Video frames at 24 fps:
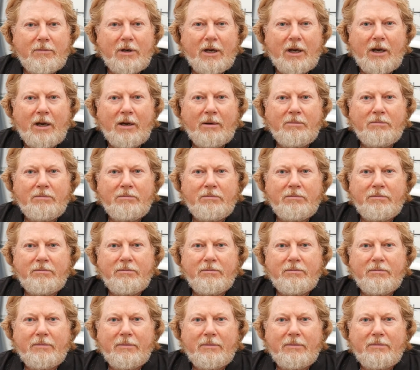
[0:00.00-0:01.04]

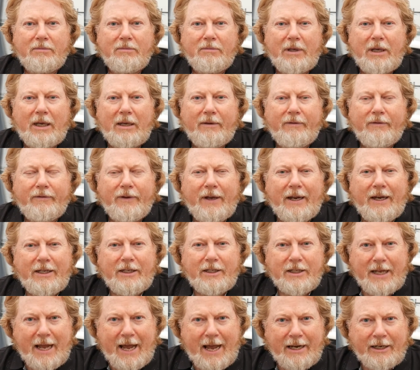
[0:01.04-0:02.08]
hours,
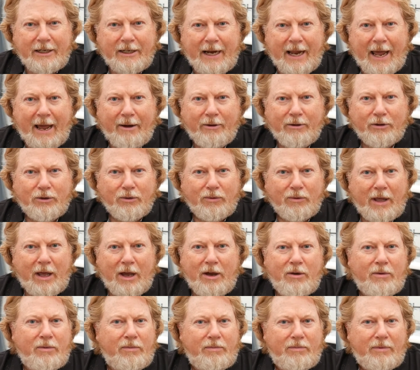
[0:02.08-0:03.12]

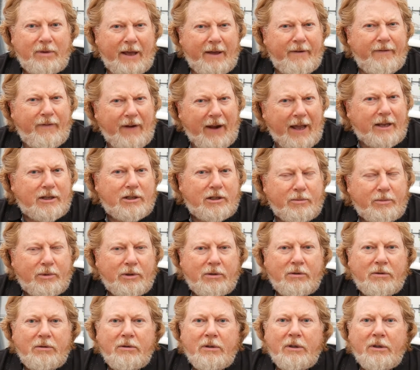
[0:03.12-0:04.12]
although they're flexible.